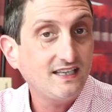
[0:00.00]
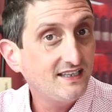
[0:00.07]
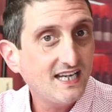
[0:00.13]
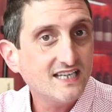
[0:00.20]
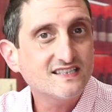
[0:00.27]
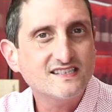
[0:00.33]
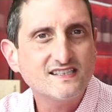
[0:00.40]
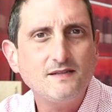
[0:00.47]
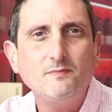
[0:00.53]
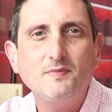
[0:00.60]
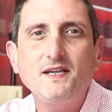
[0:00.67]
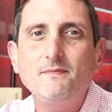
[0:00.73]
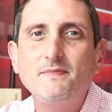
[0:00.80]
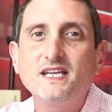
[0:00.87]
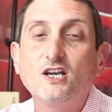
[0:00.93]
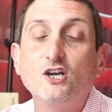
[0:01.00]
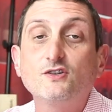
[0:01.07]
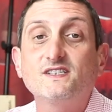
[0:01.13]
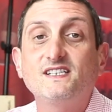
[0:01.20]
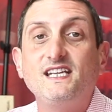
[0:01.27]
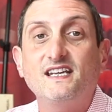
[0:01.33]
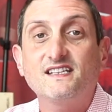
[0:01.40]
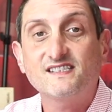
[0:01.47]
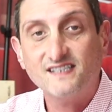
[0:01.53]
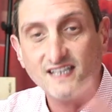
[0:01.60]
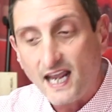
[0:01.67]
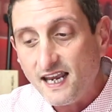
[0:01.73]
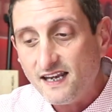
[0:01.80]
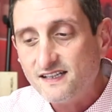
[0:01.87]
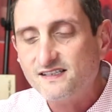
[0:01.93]
And that's simply because the
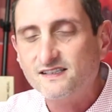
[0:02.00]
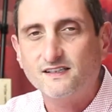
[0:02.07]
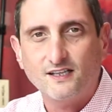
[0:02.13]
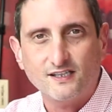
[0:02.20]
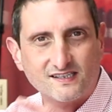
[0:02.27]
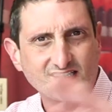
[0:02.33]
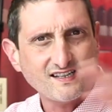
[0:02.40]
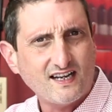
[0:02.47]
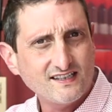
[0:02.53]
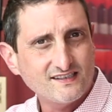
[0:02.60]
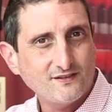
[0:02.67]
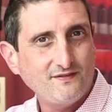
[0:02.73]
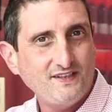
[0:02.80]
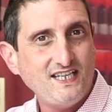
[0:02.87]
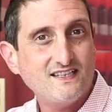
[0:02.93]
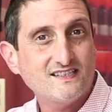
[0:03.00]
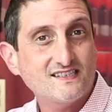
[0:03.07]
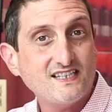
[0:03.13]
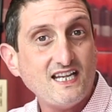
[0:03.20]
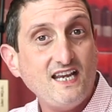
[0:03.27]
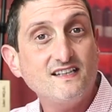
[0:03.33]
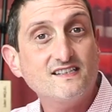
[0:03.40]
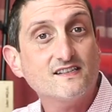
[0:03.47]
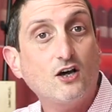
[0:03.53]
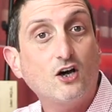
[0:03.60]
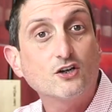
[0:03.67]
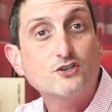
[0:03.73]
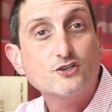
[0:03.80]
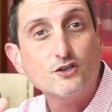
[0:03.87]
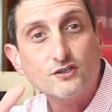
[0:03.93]
estates, the size of the estates,
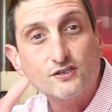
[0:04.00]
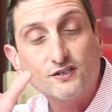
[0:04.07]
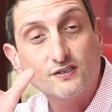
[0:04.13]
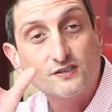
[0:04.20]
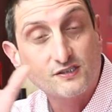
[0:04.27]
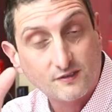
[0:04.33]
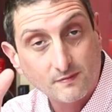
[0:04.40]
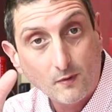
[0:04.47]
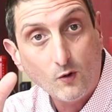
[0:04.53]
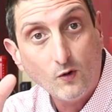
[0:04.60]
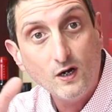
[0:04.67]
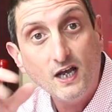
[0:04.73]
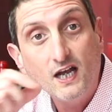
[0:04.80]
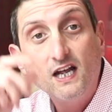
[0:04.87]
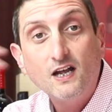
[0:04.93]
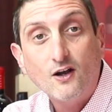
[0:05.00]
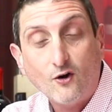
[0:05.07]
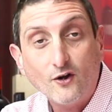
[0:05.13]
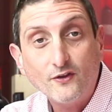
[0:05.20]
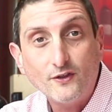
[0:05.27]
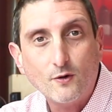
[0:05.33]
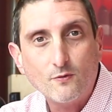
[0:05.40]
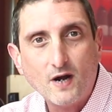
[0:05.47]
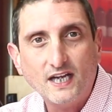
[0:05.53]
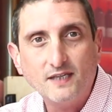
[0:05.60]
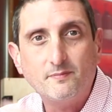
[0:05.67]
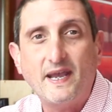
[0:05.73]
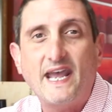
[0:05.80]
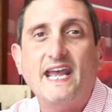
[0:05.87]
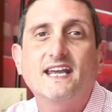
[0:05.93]
are just smaller on the
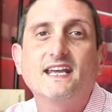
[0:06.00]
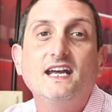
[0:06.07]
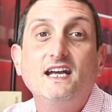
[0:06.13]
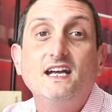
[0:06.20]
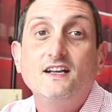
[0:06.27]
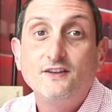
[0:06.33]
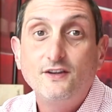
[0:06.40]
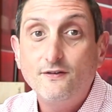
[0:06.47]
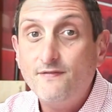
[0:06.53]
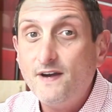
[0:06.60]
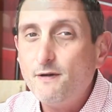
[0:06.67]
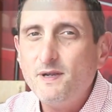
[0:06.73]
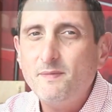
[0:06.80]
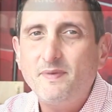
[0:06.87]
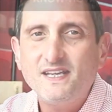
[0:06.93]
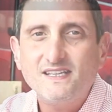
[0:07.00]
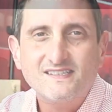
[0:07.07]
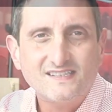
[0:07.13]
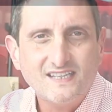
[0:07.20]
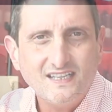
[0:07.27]
right bank. The very best